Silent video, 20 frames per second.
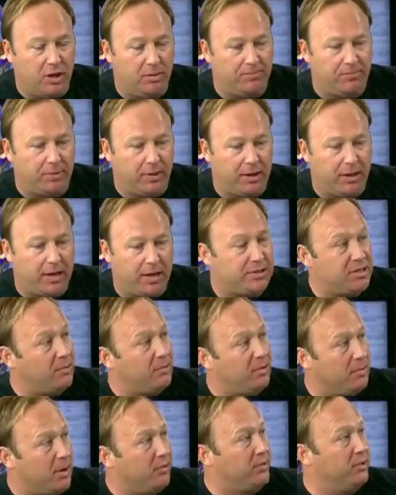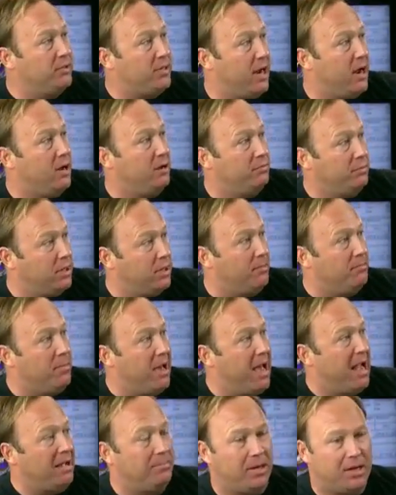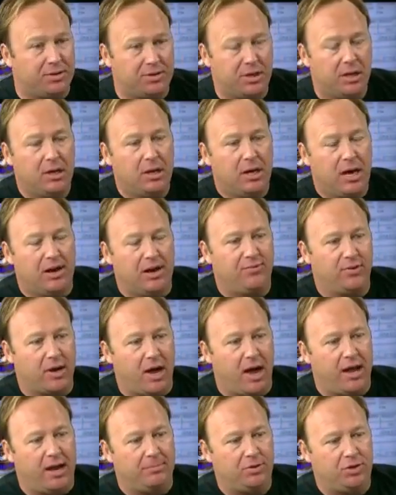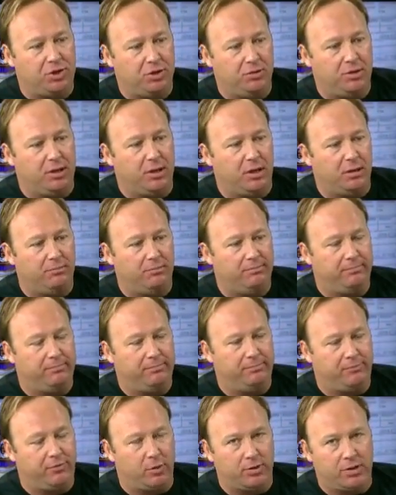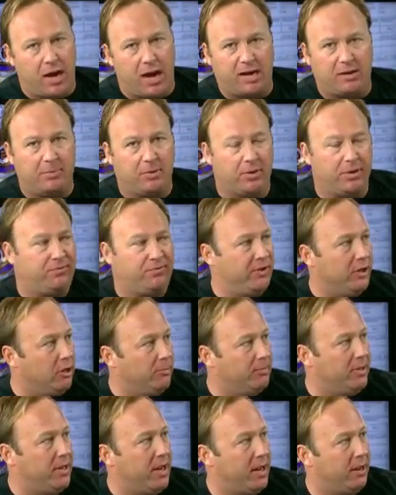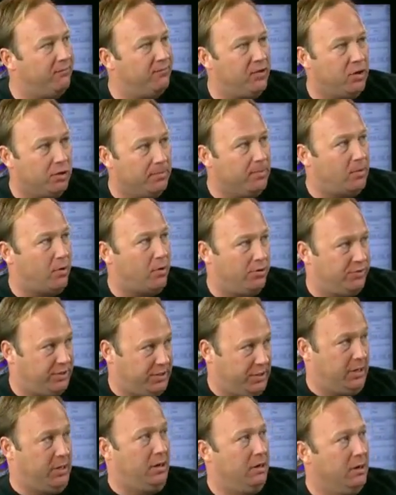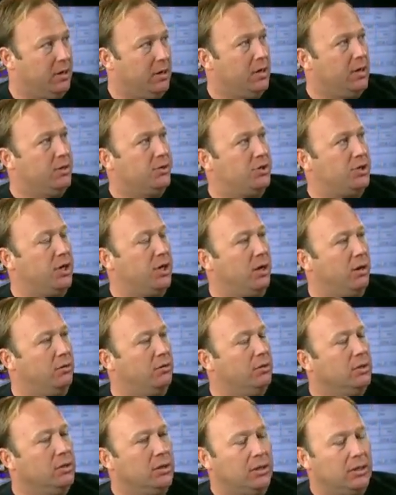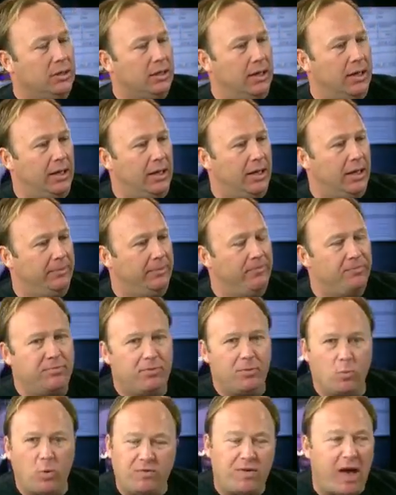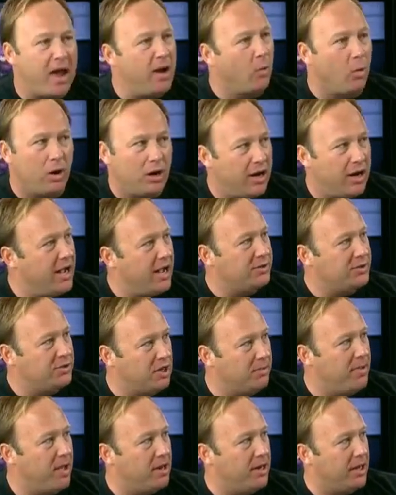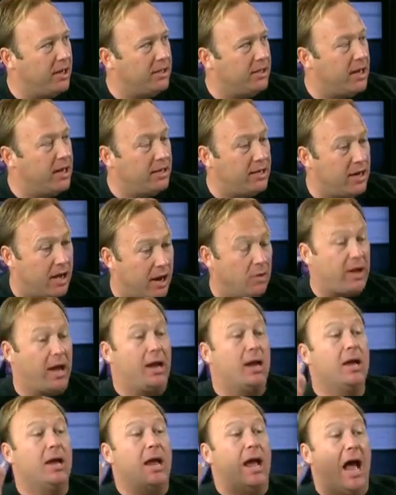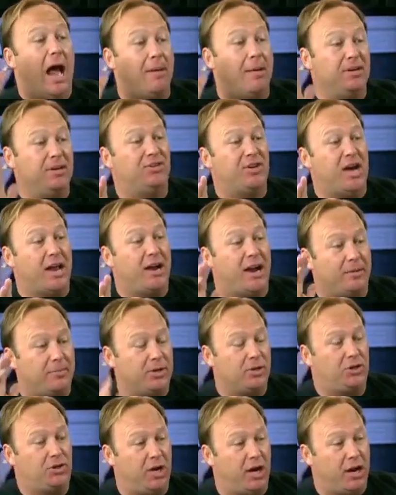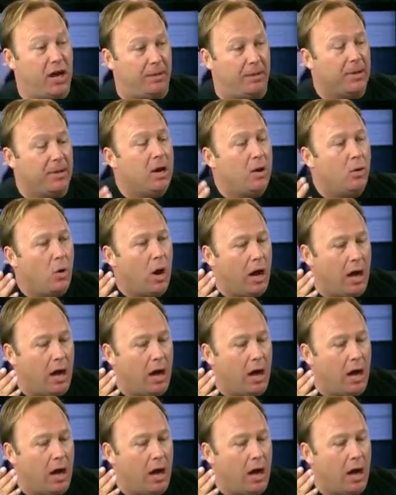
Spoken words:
so hopefully next time you're both in town, come back, because I forgot I'm shooting for a documentary film today, a film cruise here. So we've got to work it out somehow to get that done. Okay, I'm excited. I'm going to shut up.